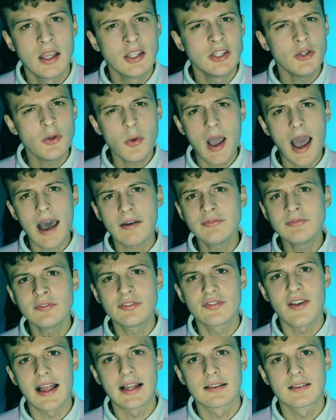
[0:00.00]
You haven't
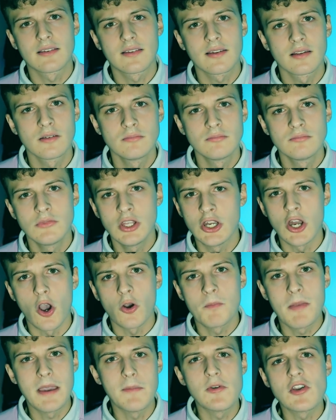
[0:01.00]
felt, you know,
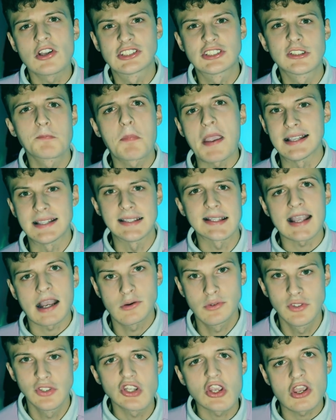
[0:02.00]
maybe you're spacing
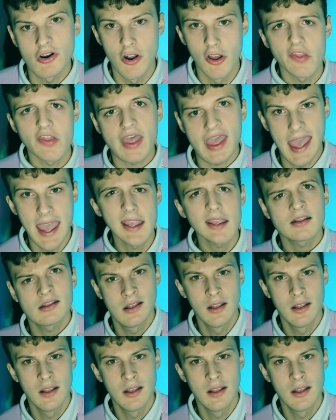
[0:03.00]
out here or there.